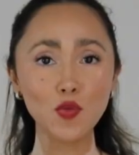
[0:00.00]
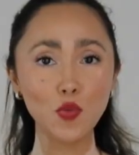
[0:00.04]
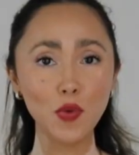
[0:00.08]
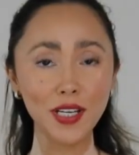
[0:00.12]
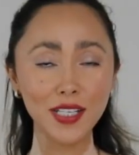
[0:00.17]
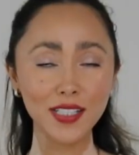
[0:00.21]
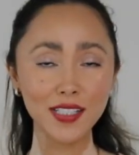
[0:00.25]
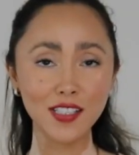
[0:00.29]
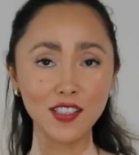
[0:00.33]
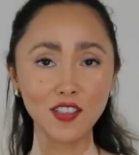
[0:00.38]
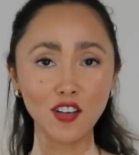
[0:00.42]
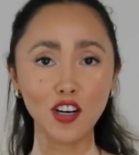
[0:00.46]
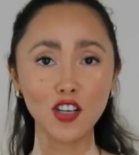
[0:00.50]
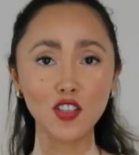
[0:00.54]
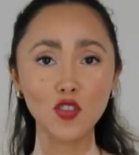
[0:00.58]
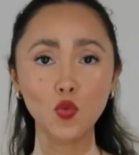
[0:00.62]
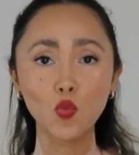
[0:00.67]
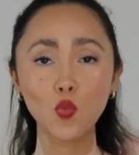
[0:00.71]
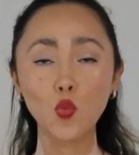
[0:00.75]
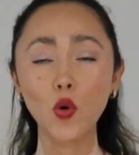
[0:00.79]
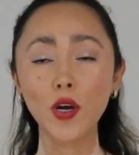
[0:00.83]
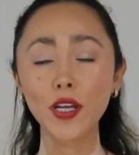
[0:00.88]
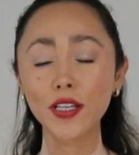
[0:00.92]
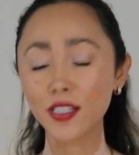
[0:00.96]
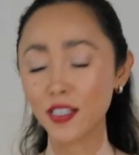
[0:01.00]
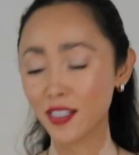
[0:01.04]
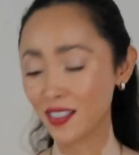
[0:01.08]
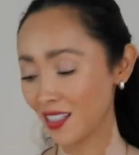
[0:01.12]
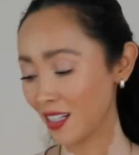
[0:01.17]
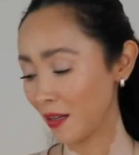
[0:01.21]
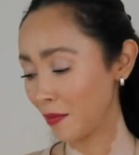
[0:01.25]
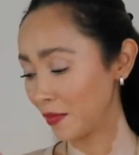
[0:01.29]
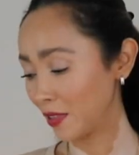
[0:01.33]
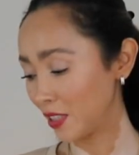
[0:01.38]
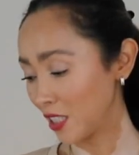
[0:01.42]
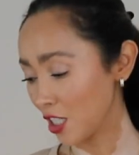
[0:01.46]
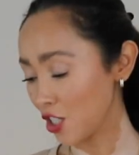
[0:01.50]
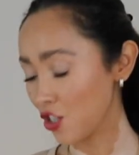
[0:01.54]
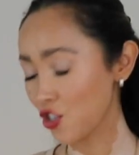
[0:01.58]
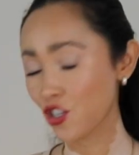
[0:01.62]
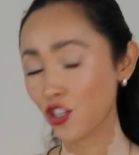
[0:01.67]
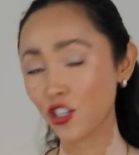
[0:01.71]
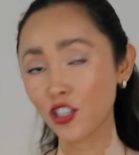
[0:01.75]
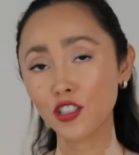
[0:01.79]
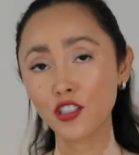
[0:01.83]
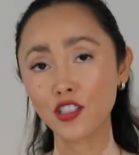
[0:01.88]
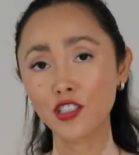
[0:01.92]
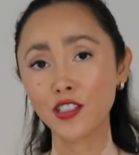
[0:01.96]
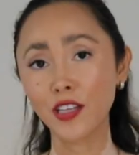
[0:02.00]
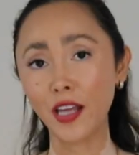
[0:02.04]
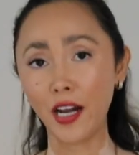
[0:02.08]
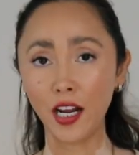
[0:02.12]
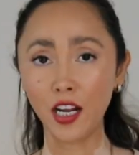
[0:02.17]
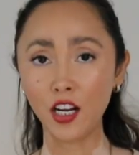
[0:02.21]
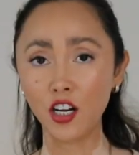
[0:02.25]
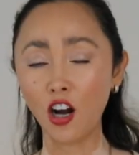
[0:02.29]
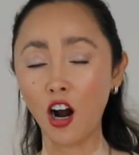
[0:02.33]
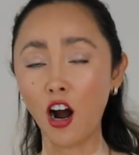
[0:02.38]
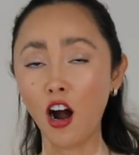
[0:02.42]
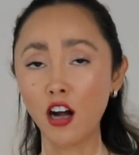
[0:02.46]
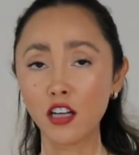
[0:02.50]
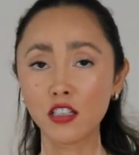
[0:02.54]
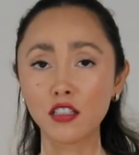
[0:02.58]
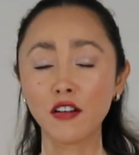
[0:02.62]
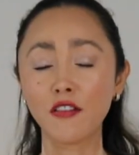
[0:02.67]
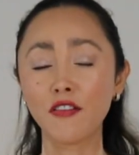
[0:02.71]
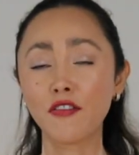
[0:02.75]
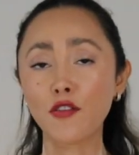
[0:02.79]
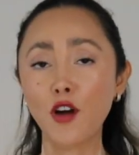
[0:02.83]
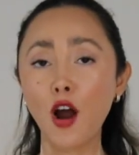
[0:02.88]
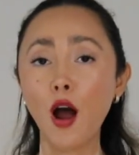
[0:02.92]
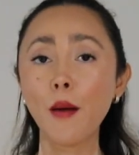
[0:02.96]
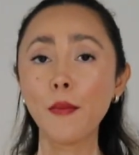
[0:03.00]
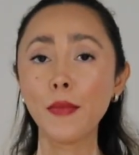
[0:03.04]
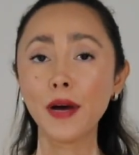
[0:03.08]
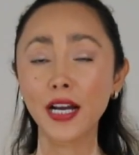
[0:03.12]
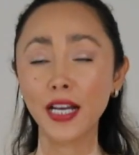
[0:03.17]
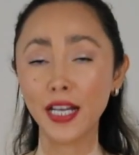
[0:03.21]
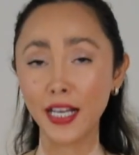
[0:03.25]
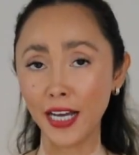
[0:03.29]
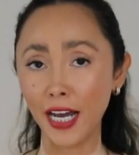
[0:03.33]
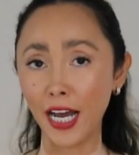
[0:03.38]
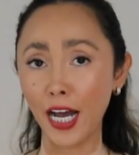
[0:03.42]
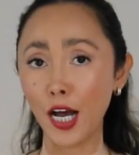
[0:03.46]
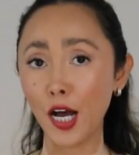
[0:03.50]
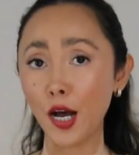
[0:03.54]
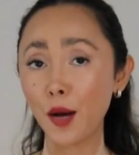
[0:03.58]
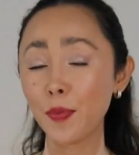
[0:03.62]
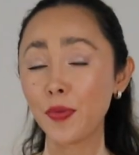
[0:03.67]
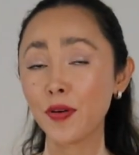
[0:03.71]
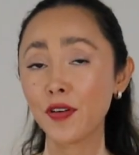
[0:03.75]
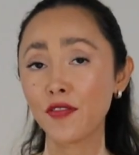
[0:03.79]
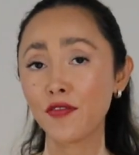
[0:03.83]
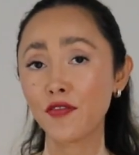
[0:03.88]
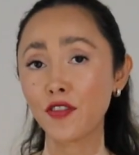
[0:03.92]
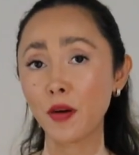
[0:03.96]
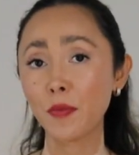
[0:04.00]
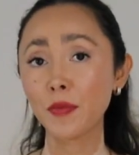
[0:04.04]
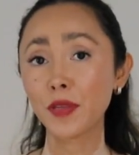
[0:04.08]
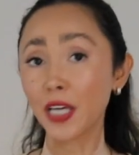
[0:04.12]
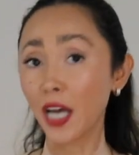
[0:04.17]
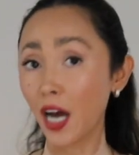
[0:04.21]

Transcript: we can start with some t-shirts that I got from Gap, from the